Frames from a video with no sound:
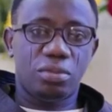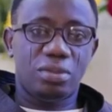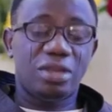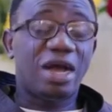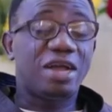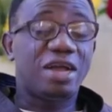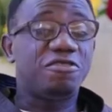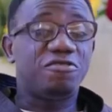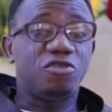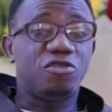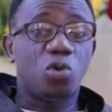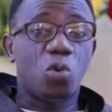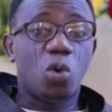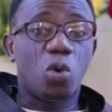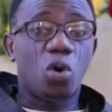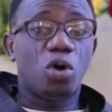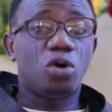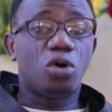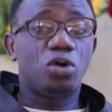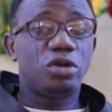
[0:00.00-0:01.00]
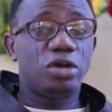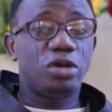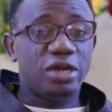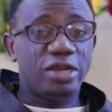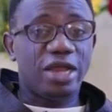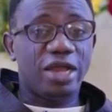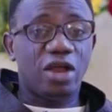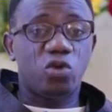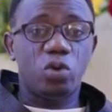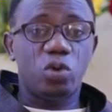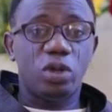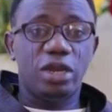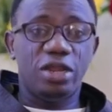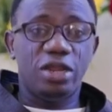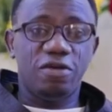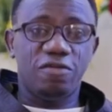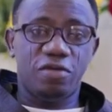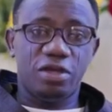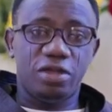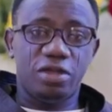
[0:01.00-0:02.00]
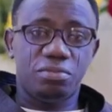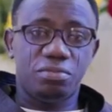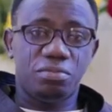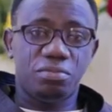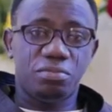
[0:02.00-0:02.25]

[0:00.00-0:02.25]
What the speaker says: That is the world that we live in.